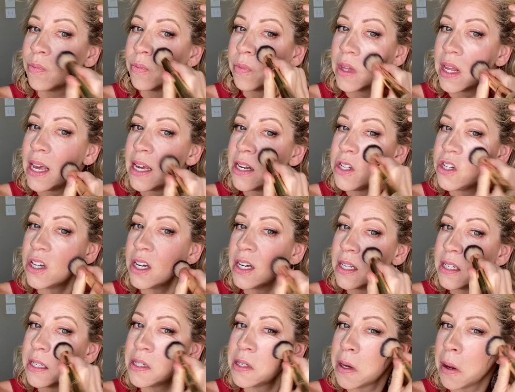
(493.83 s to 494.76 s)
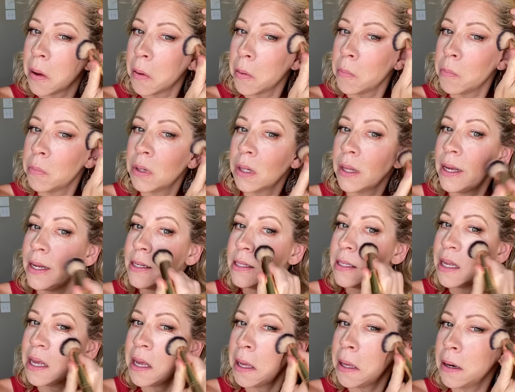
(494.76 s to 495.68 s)
It just blends
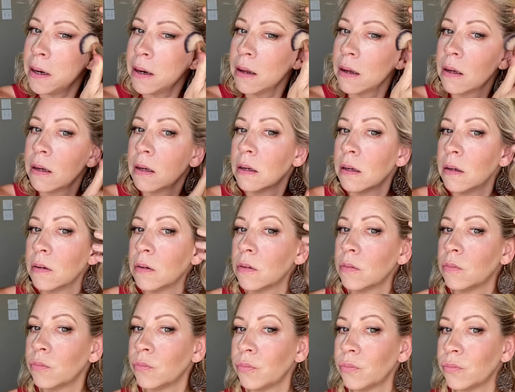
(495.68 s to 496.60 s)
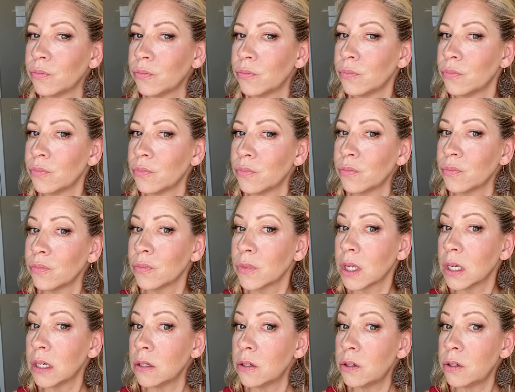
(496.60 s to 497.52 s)
in
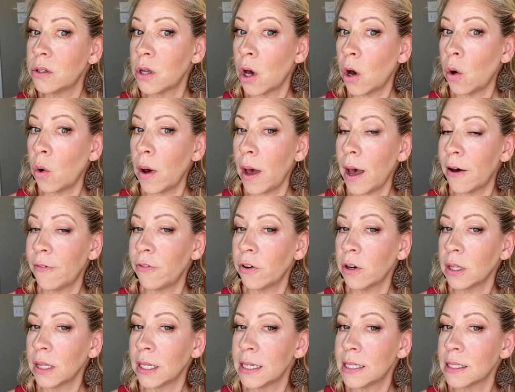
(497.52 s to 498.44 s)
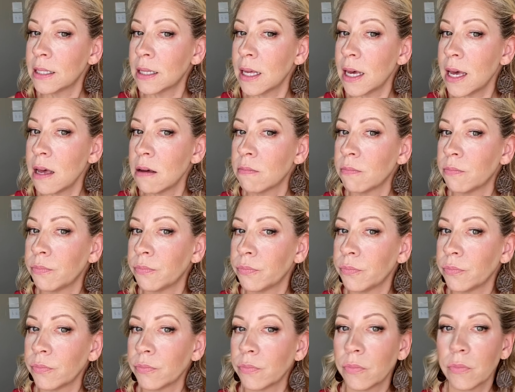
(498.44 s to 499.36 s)
so effortlessly.
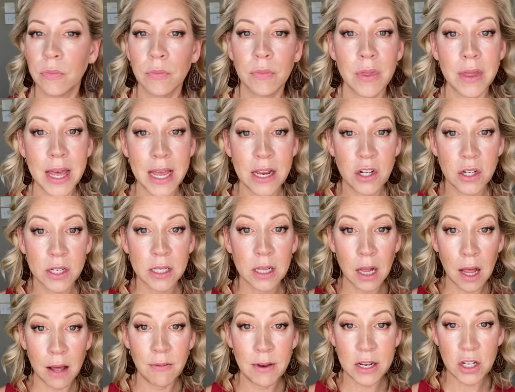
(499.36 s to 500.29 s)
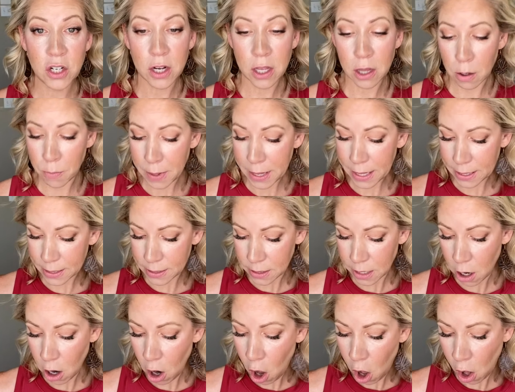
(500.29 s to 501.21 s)
They just love each other because
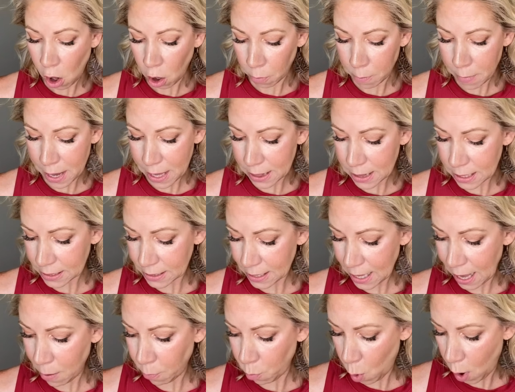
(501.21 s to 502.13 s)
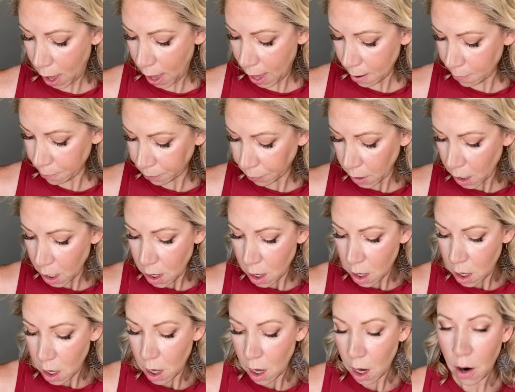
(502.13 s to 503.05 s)
they're all made the same way.
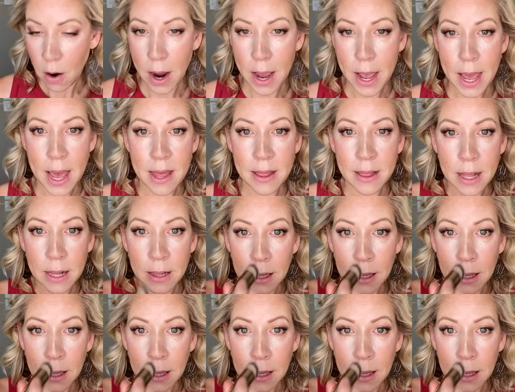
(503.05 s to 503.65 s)
All right, and then